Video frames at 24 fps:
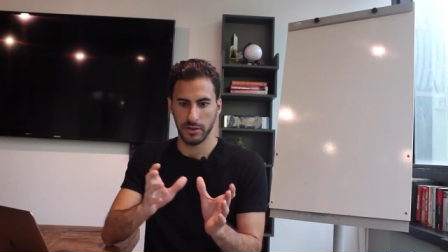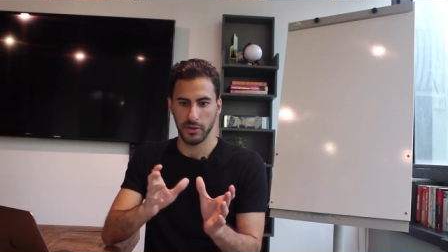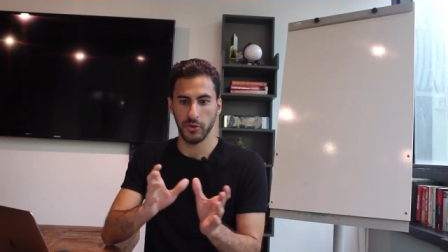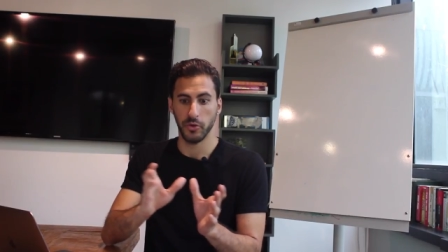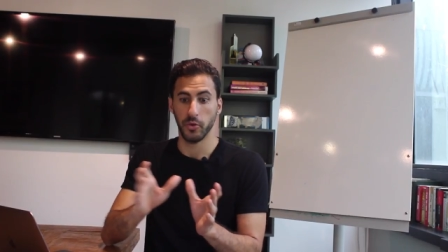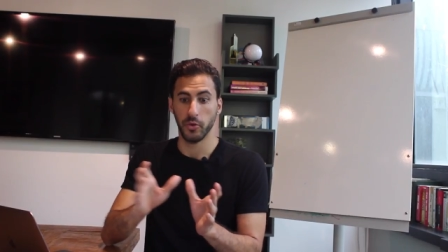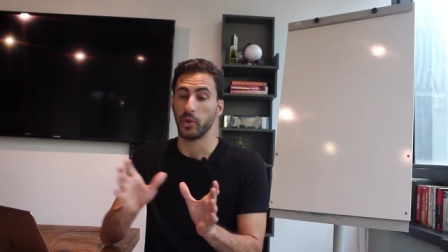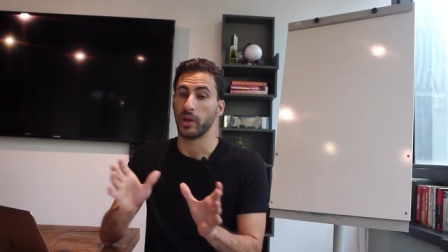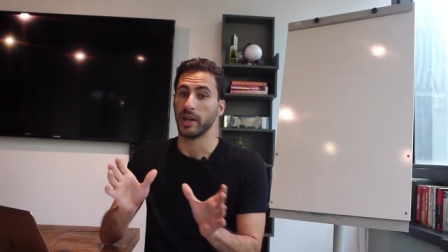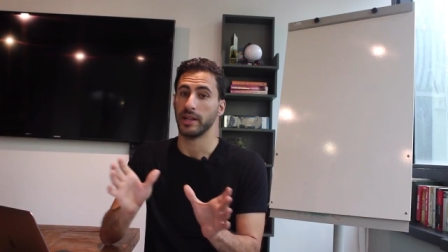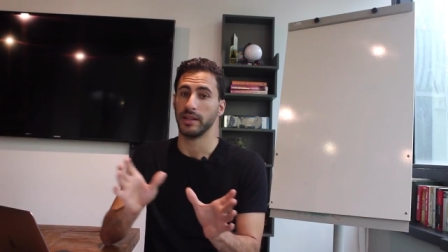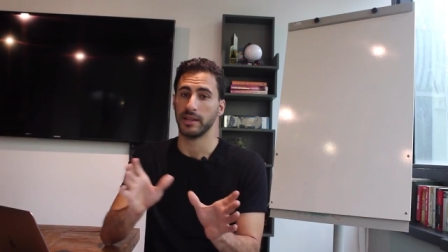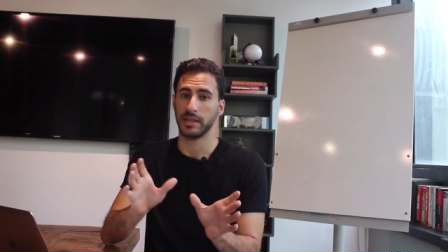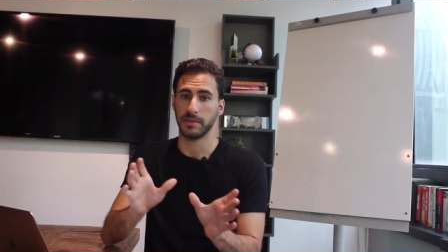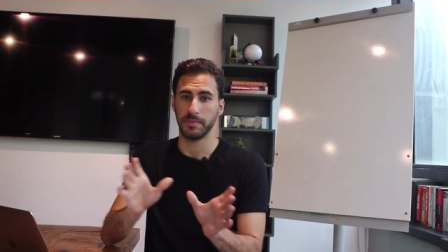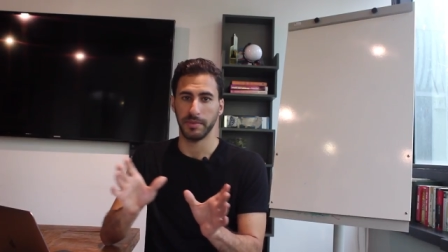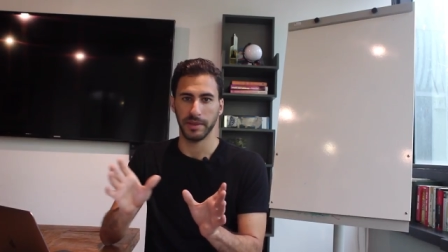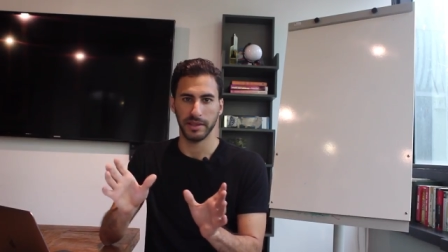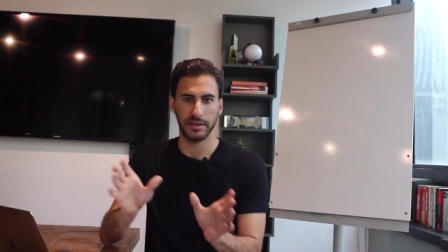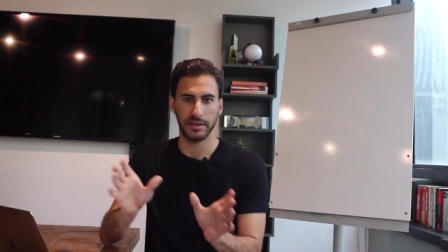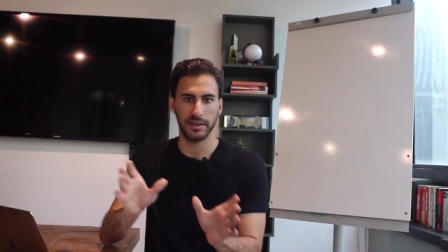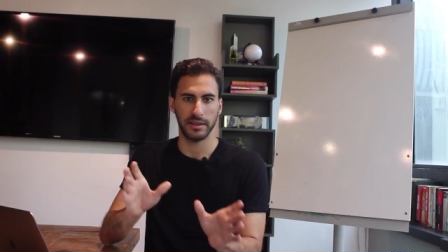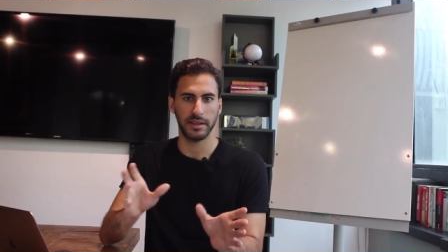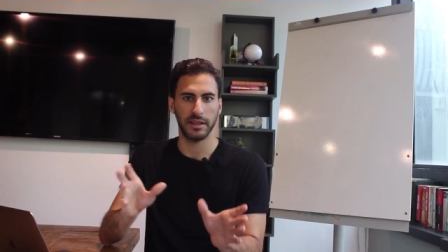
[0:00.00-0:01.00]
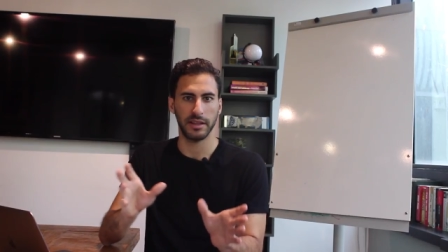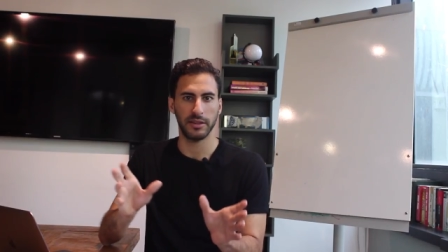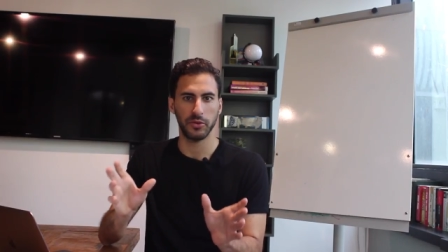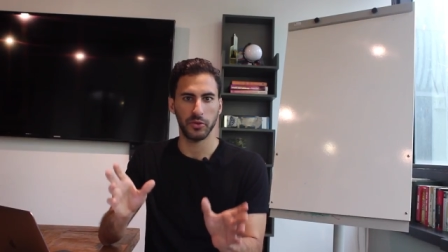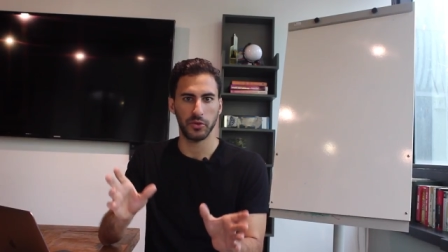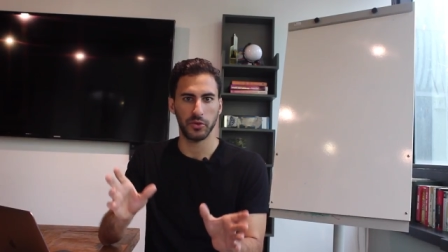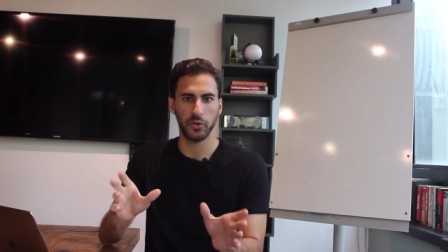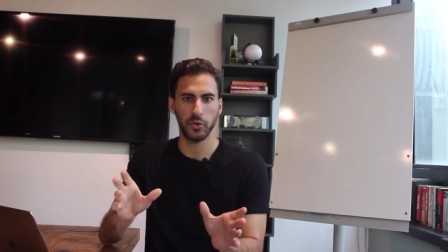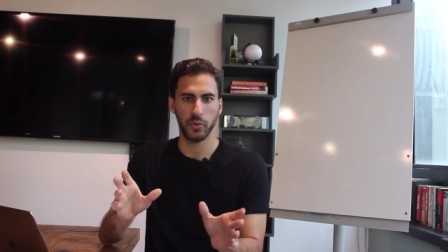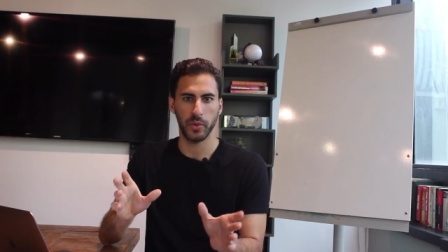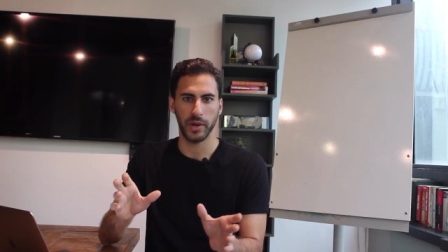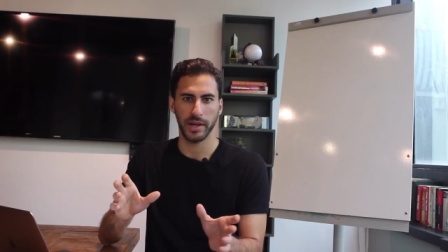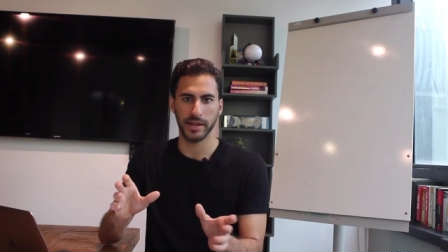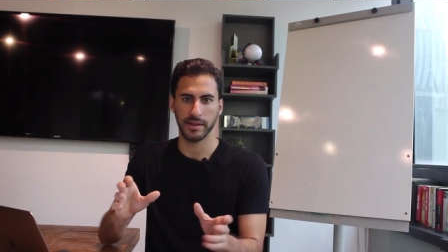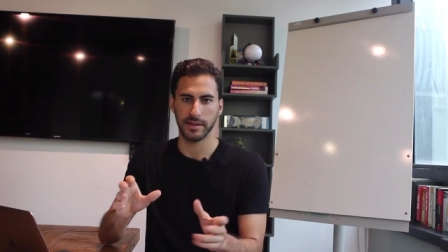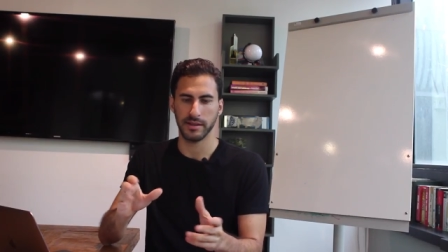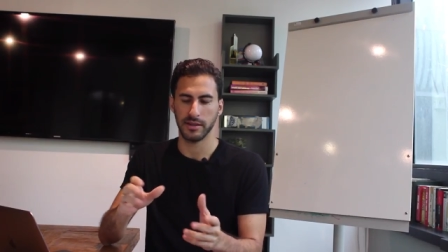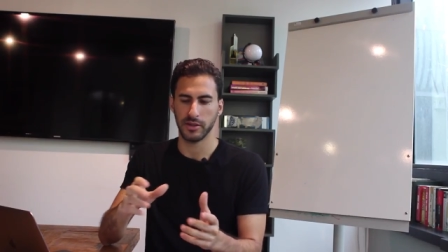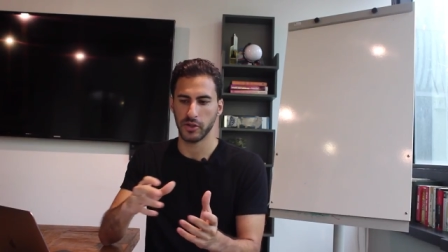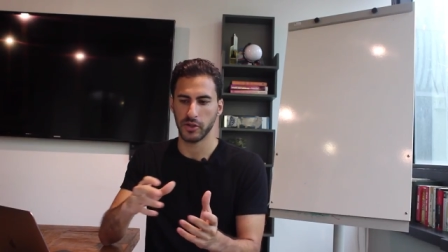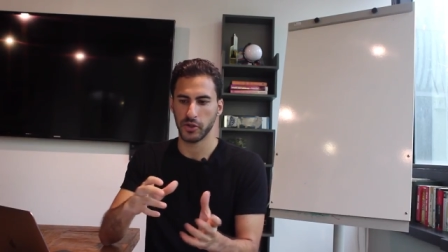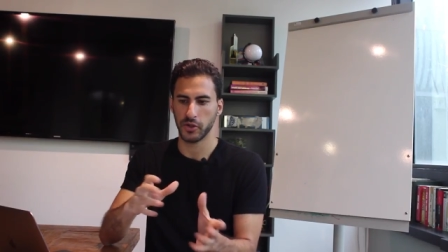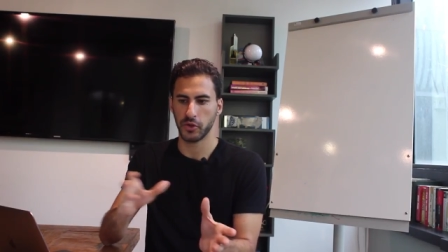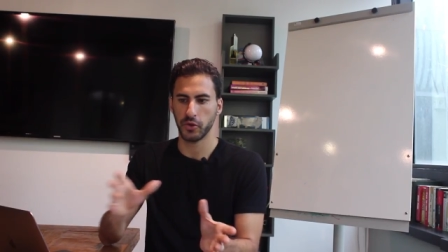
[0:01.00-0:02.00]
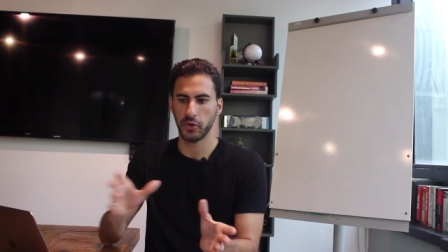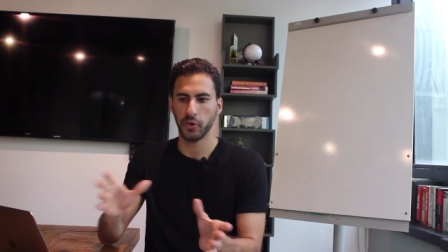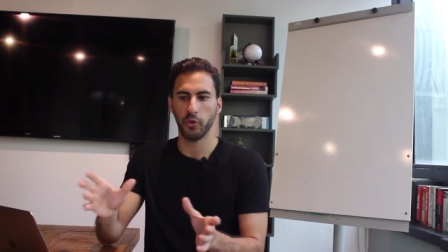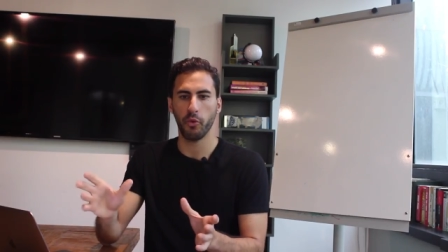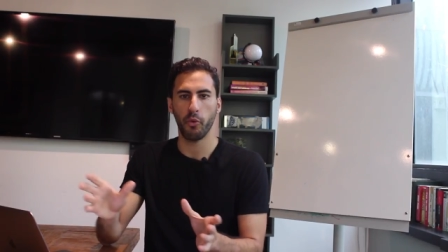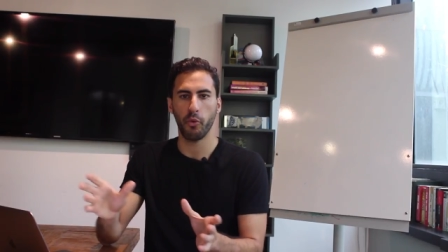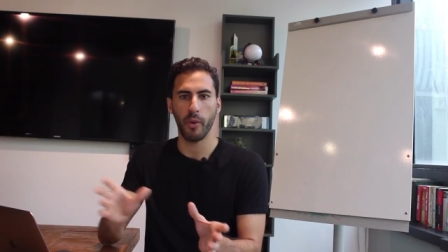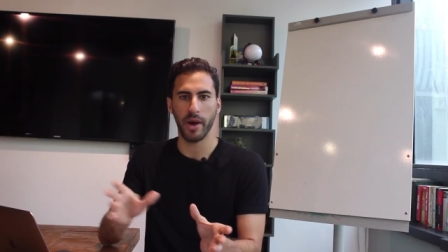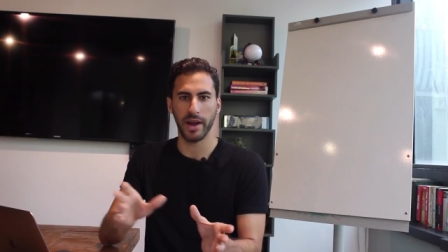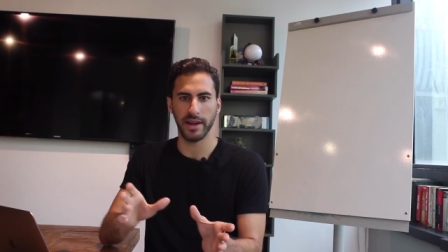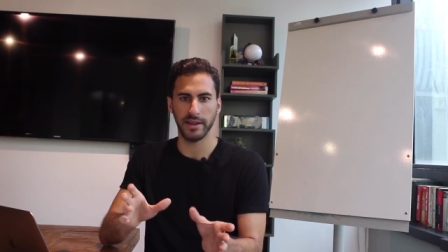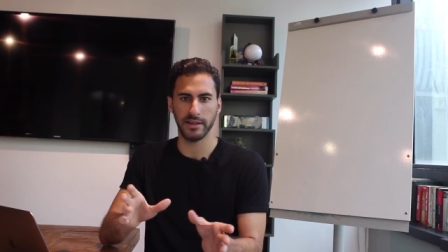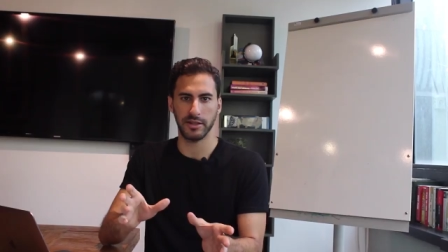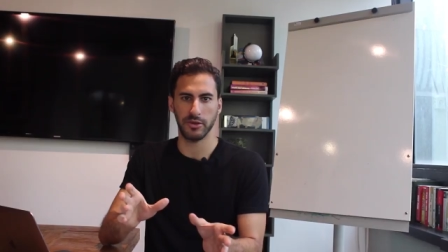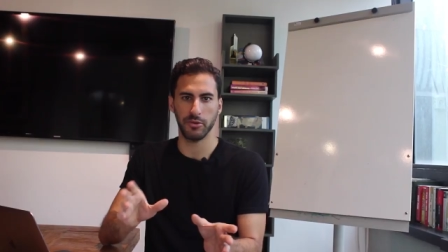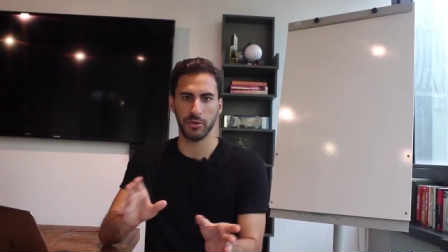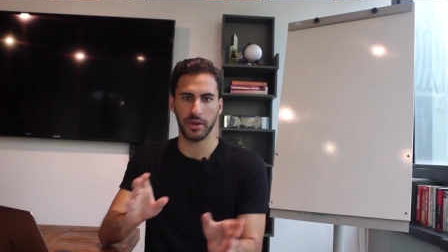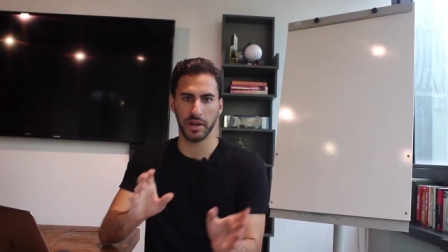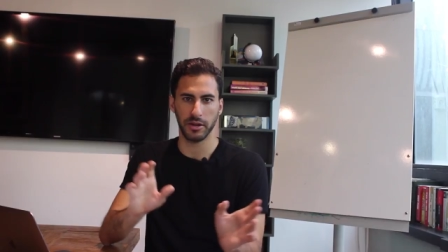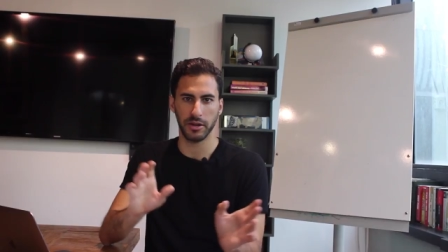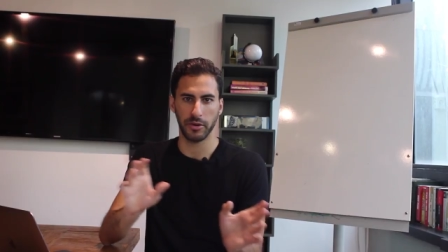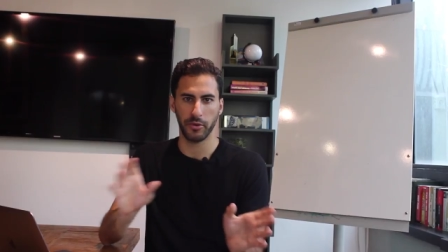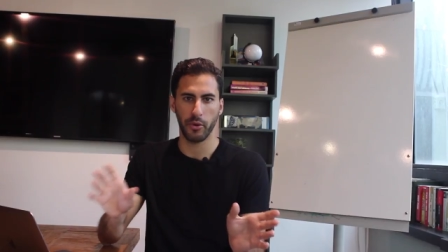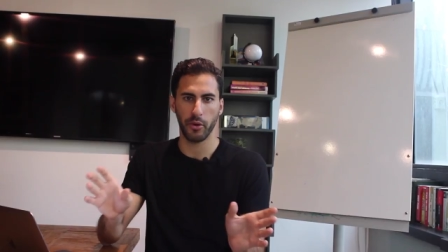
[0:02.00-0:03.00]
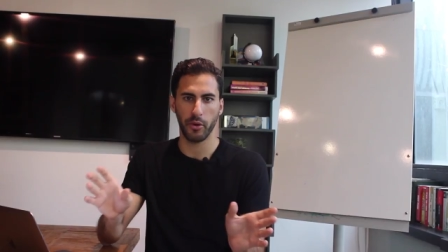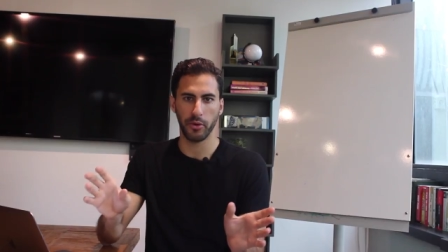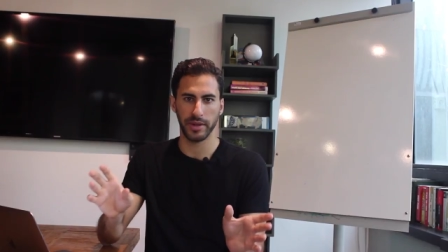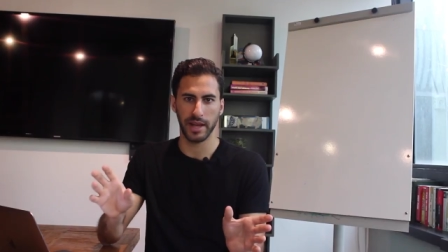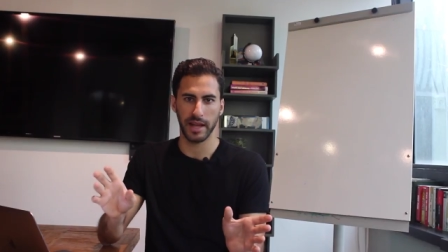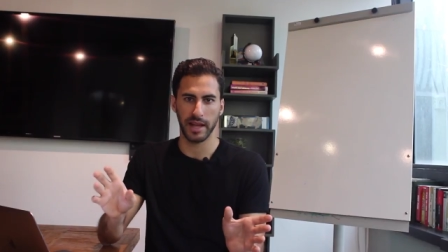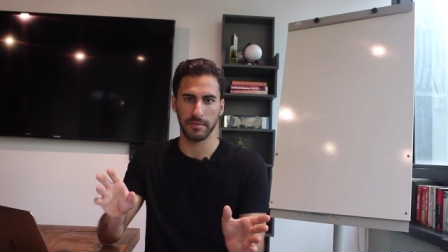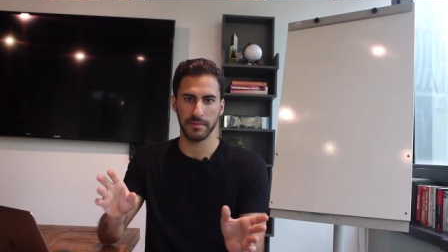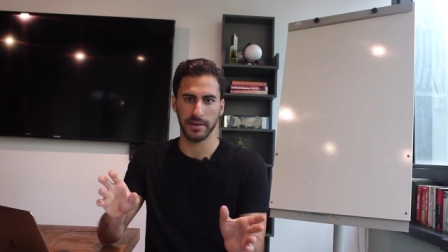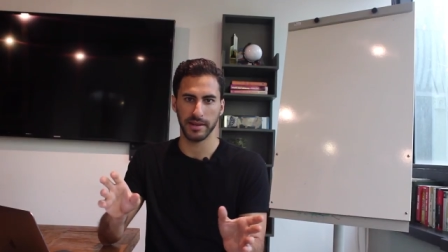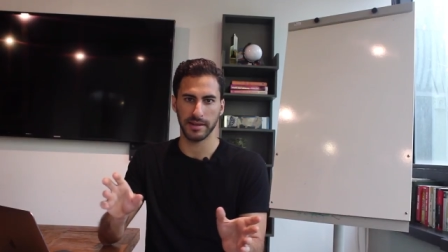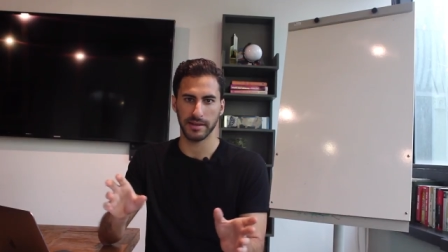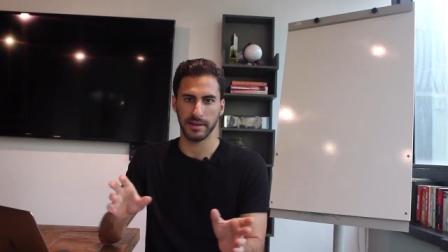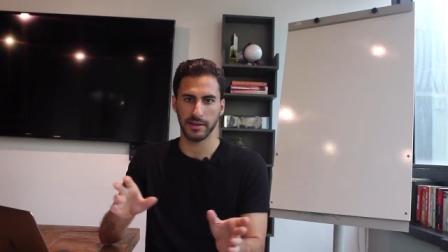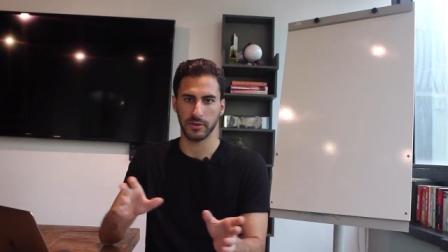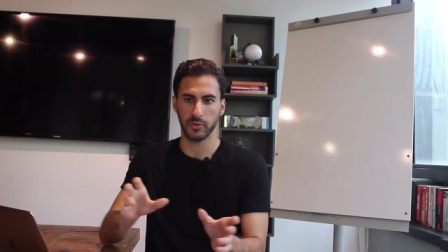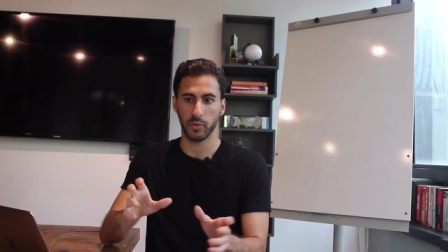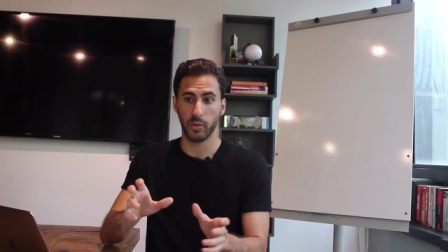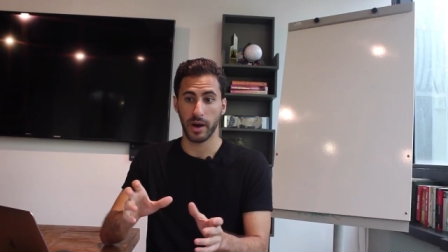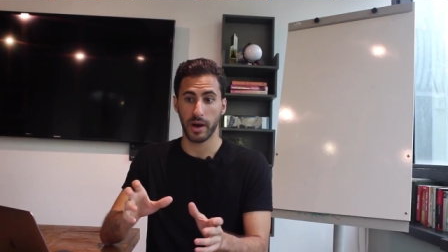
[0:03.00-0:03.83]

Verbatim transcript: you can split it into two ways. There's two ways you can grow that business.